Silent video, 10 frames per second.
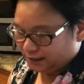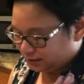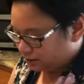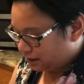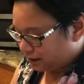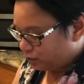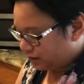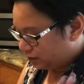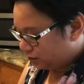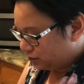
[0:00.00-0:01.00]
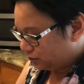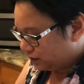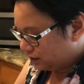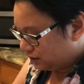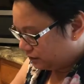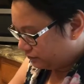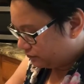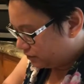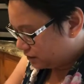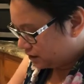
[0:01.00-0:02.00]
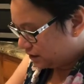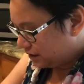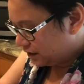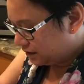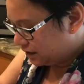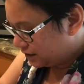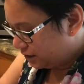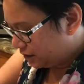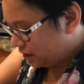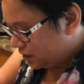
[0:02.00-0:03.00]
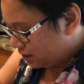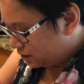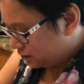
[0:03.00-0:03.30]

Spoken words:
so I wanted to do it and see if it's gonna taste good. So I'm